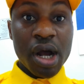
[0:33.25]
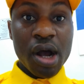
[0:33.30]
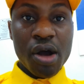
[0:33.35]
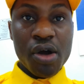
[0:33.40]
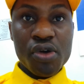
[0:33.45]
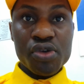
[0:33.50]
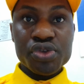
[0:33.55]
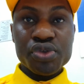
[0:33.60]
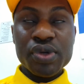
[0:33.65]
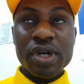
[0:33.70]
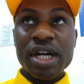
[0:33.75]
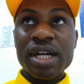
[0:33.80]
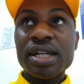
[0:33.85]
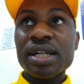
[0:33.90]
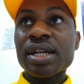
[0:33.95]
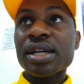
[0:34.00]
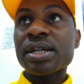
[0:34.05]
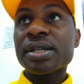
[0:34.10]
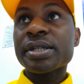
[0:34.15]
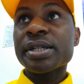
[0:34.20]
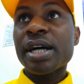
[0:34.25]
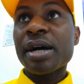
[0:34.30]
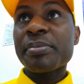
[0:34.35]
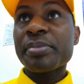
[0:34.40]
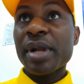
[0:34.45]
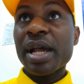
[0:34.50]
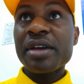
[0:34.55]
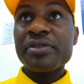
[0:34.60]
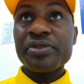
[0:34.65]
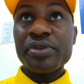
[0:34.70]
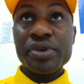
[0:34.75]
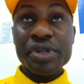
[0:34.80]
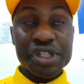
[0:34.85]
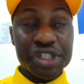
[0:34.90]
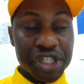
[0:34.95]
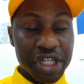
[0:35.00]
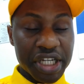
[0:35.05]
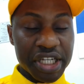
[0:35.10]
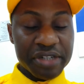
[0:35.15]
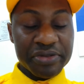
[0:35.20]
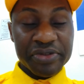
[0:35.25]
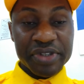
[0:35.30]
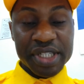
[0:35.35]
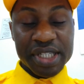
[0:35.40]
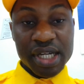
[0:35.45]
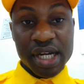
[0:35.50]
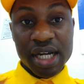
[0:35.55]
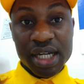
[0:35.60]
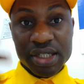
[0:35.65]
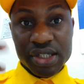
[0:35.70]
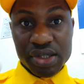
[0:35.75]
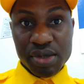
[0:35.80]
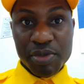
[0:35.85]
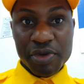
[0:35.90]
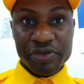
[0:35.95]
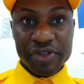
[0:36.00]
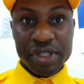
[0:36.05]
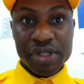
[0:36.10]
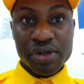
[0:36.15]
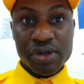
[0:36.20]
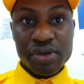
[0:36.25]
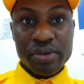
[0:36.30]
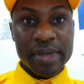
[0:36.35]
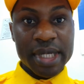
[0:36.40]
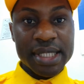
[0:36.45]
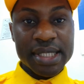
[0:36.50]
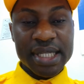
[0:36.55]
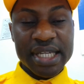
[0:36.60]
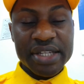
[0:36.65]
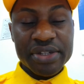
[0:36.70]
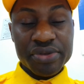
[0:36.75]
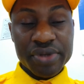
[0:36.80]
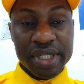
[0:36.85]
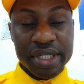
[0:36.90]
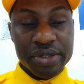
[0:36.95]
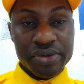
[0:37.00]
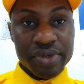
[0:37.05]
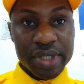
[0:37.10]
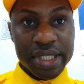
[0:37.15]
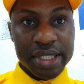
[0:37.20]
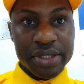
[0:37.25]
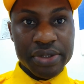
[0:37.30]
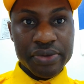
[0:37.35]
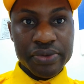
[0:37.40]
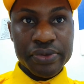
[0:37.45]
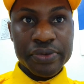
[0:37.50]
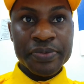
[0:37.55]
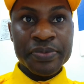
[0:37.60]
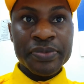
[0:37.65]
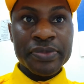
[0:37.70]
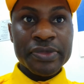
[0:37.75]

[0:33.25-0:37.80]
how you can apply for a Schengen visa and some of the documents in 2022.